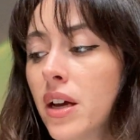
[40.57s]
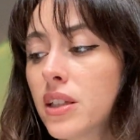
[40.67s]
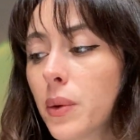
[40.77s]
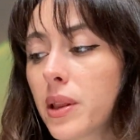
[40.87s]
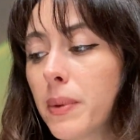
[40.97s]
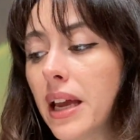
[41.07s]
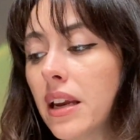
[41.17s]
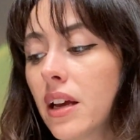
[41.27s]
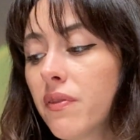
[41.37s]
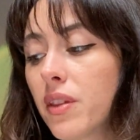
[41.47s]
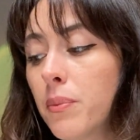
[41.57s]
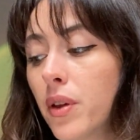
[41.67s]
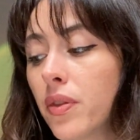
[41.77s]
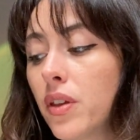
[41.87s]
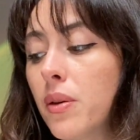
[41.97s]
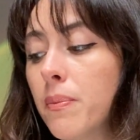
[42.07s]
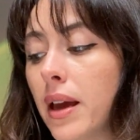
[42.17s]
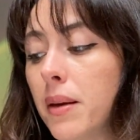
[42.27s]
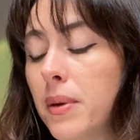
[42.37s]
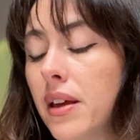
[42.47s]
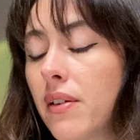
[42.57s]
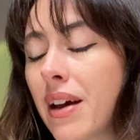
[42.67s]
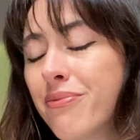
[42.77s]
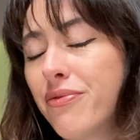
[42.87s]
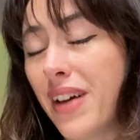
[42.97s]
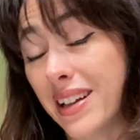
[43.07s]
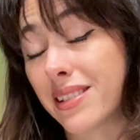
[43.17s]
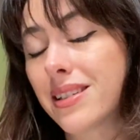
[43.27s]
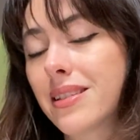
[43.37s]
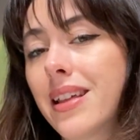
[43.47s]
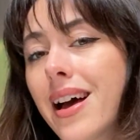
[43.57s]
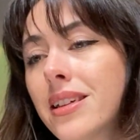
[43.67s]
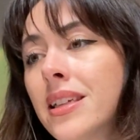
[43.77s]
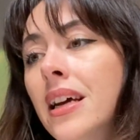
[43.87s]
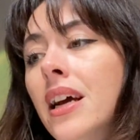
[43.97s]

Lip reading: So at the beginning of the month, you maybe felt that